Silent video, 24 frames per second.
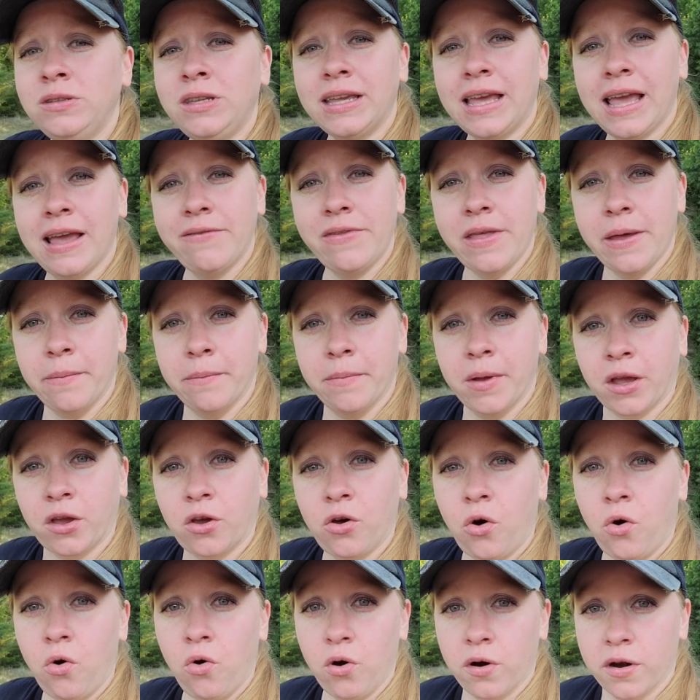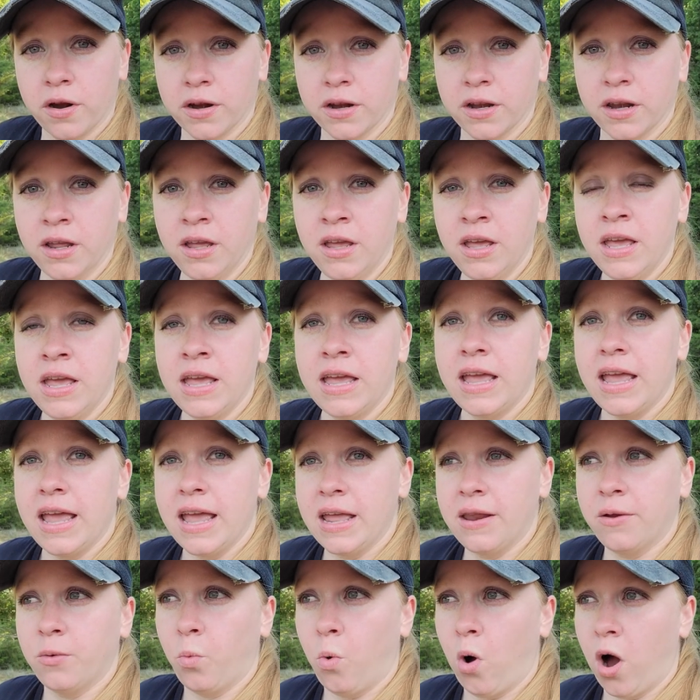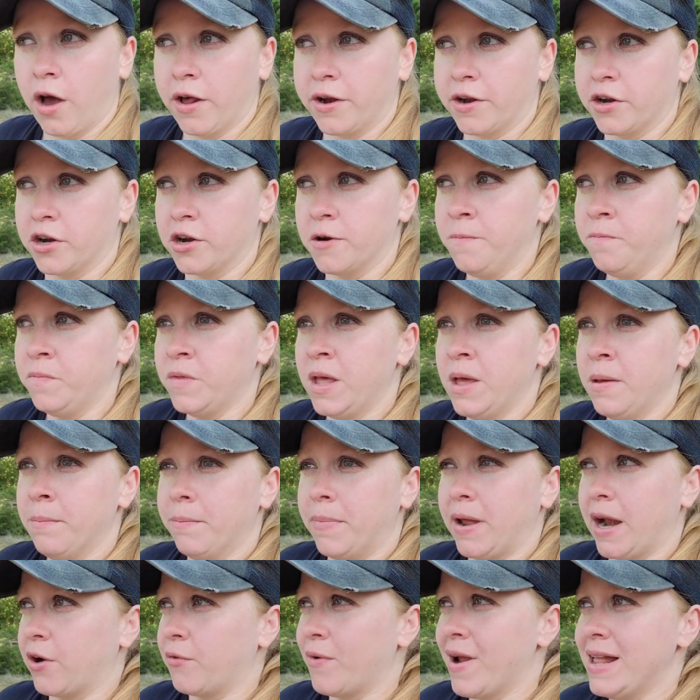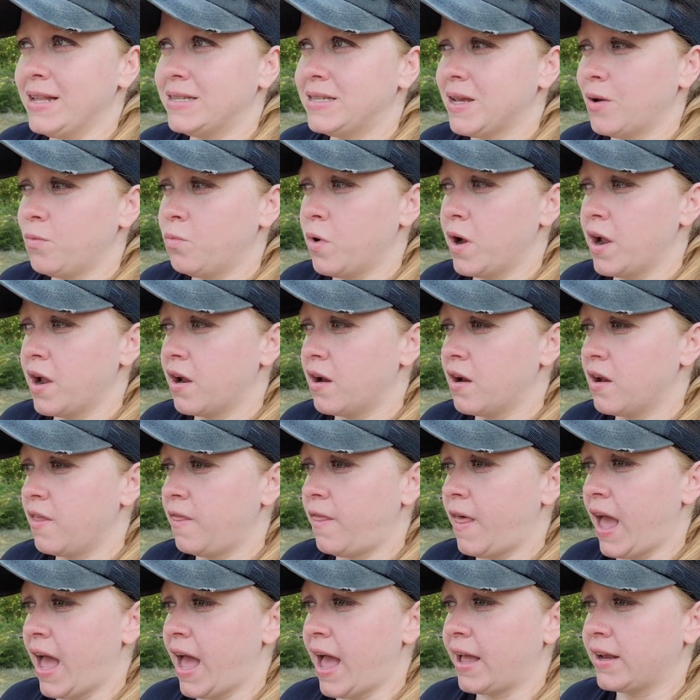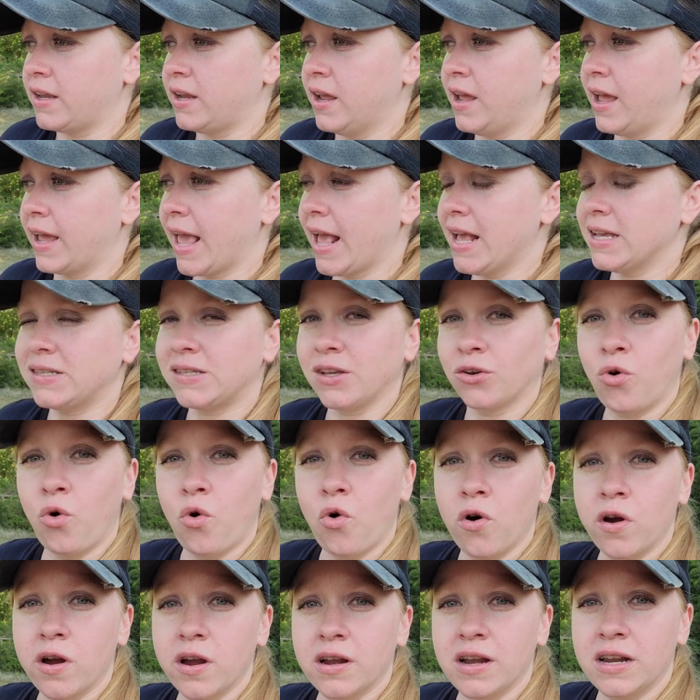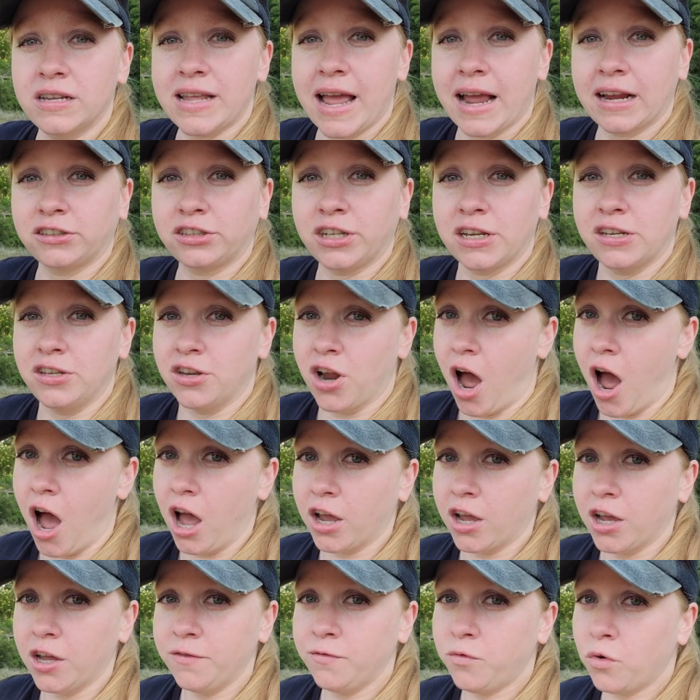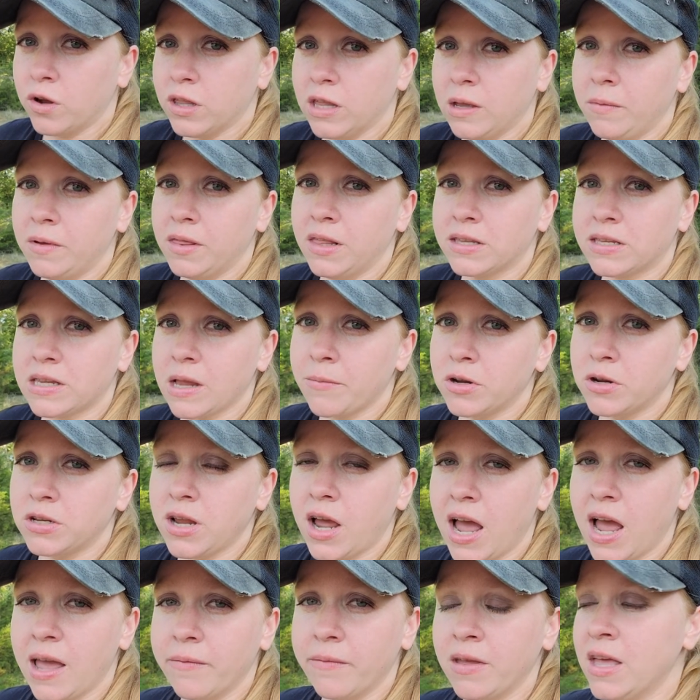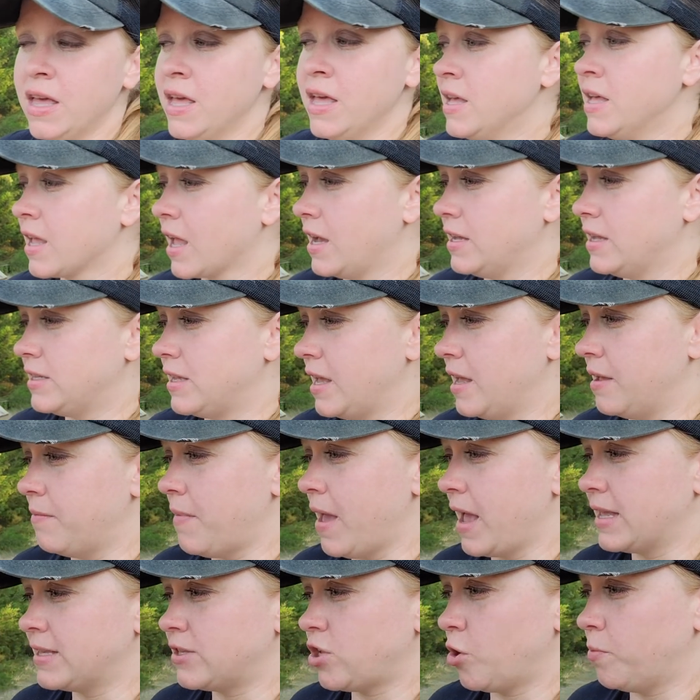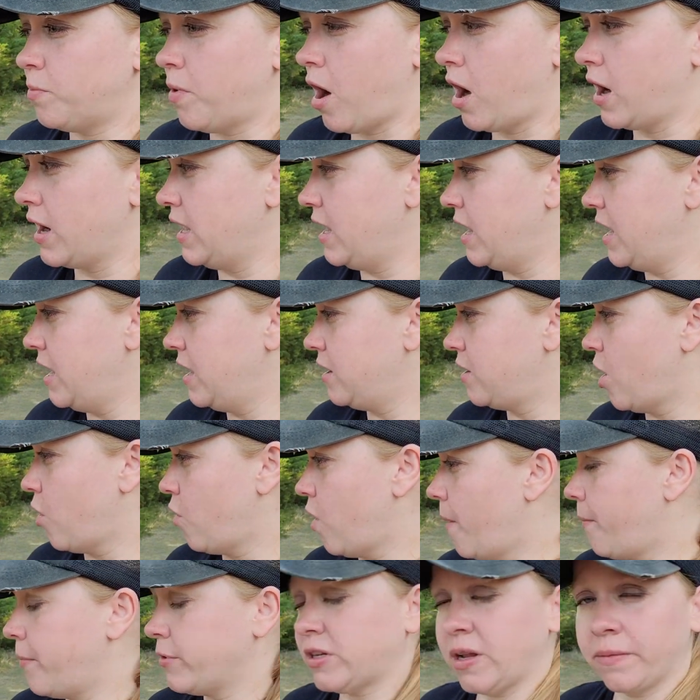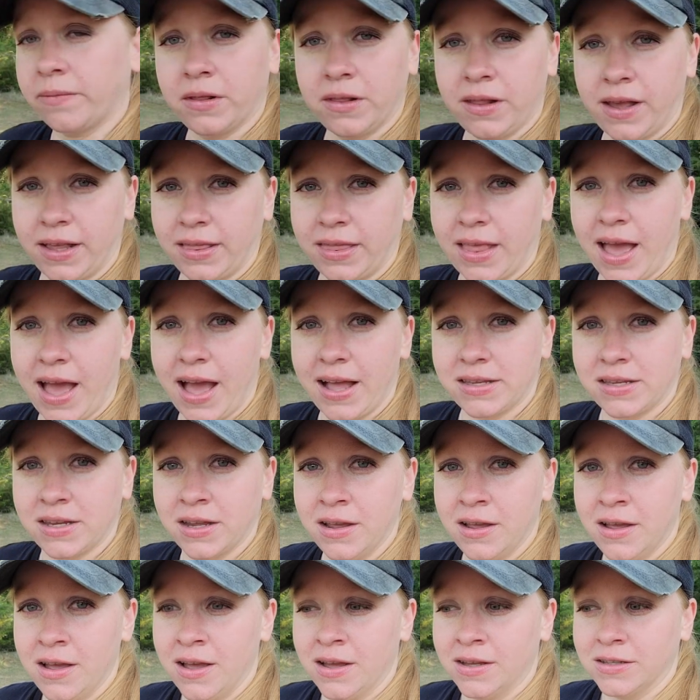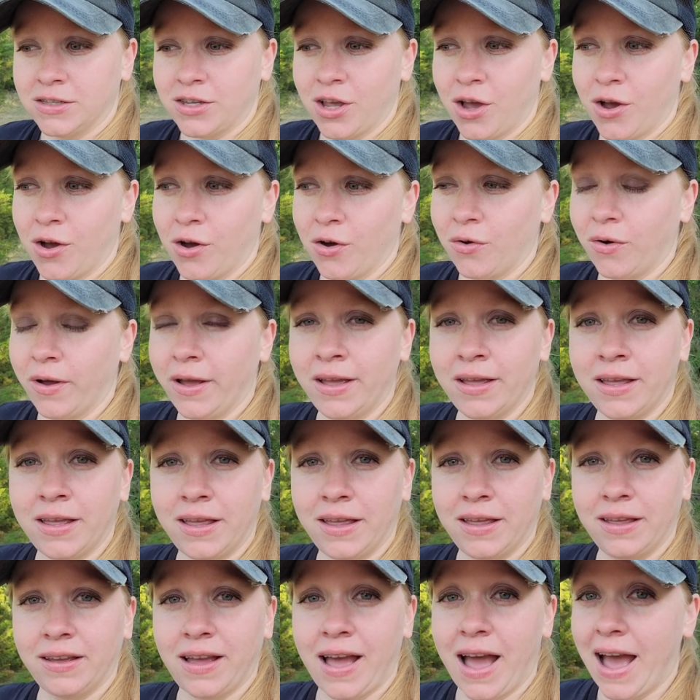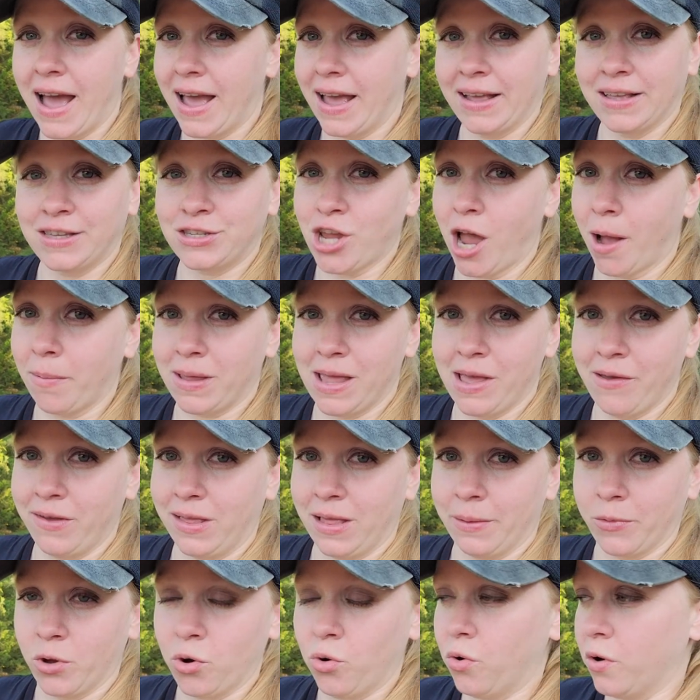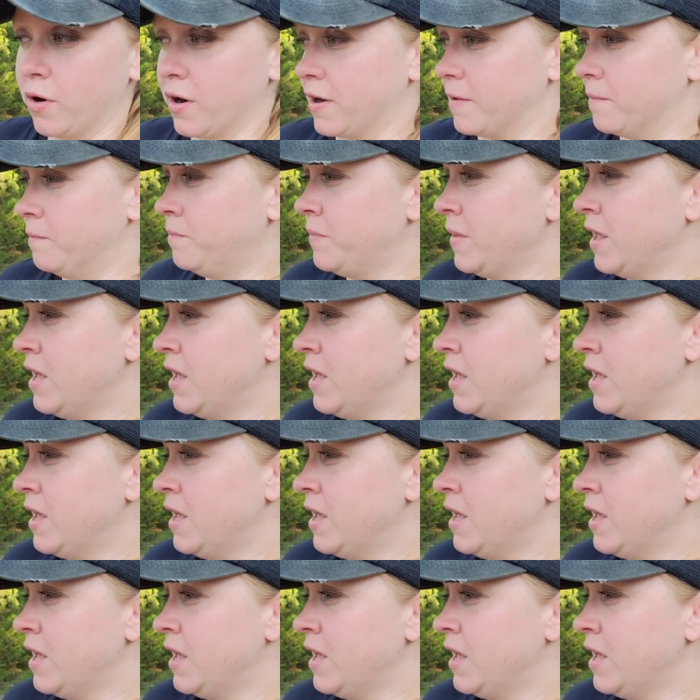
to give them corn in water, but I read somewhere that I guess the corn is actually not good for them in the summertime because it makes their body heat go up or something like that. So I stopped giving them corn.